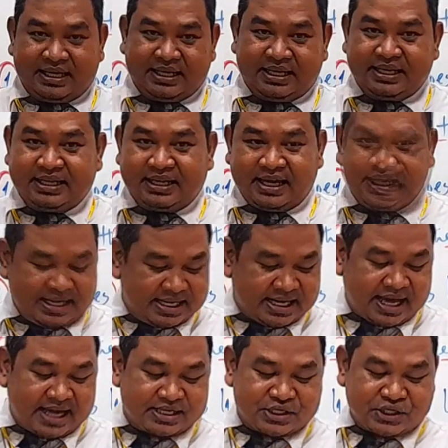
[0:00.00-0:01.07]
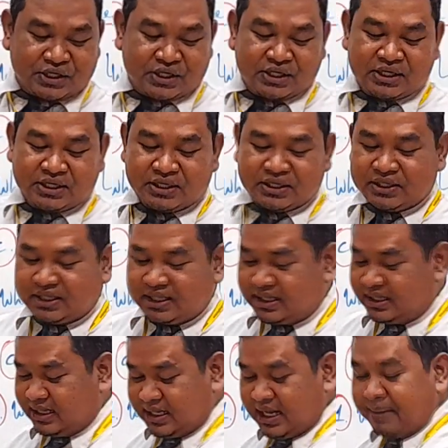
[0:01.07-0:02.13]
and answer
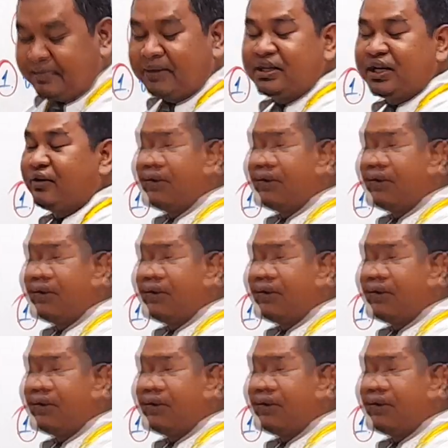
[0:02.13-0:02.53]
about the